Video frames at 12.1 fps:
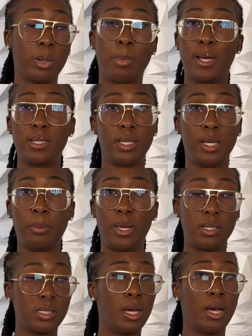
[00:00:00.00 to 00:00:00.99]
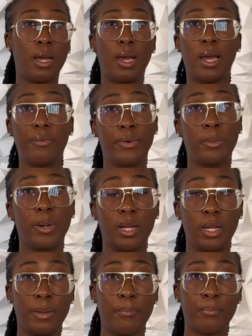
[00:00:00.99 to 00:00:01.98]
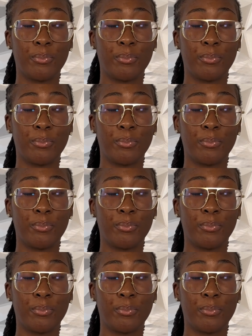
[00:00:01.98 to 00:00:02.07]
my teammates, everybody.